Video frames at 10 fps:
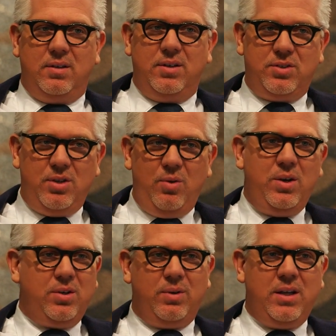There's no
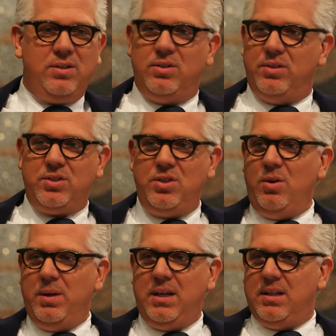one to run to. There's
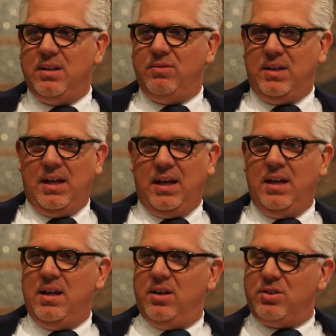nobody in the VA.
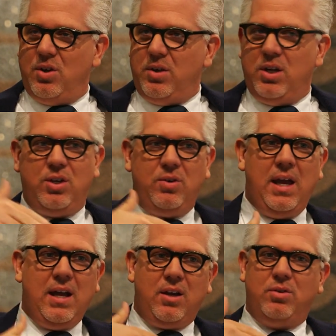There's no you
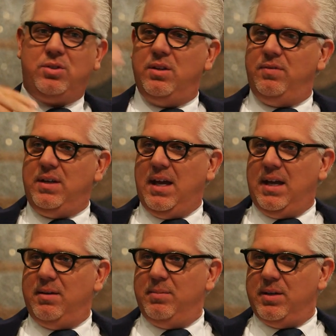can't go to the
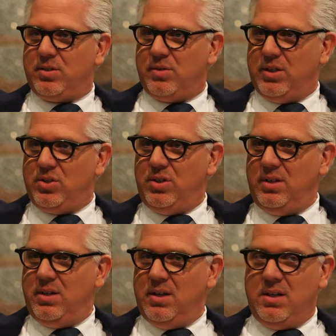VA administration.
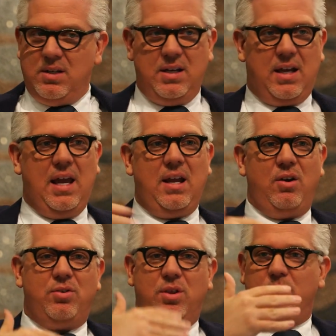You can't
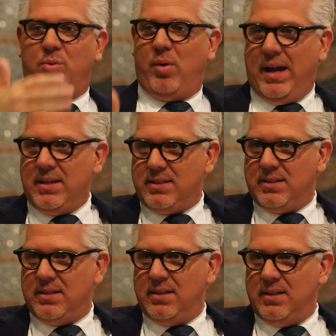go to the press.
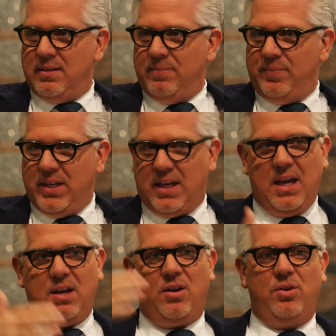You
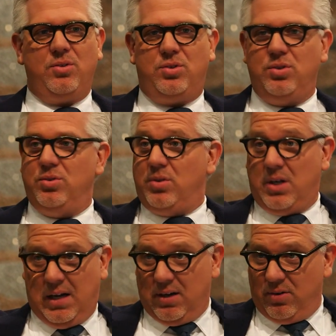can't go to
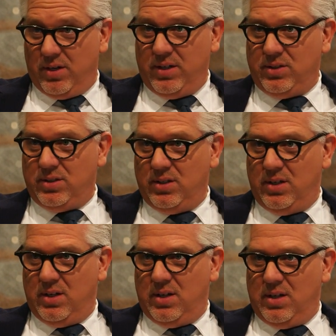Congress.
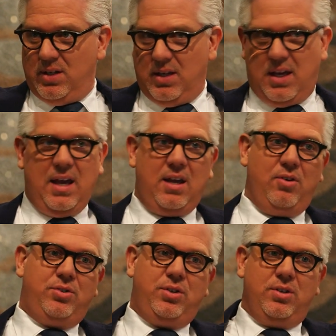You can't
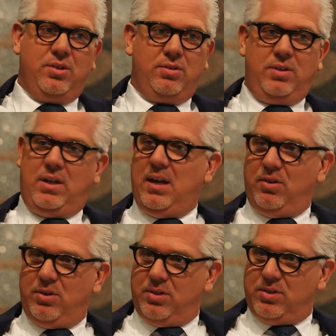go to your you can't
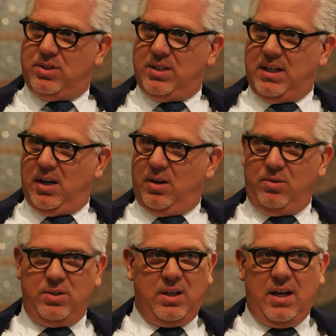go to your
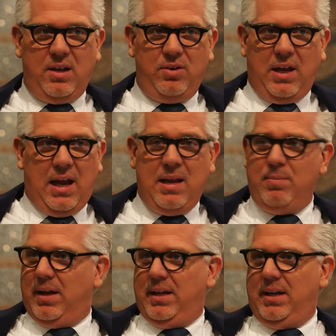CO. You can't go to
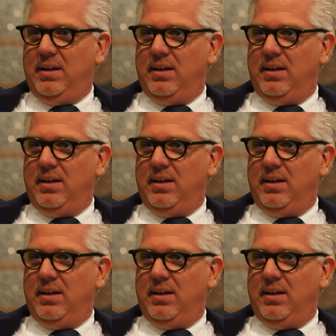anybody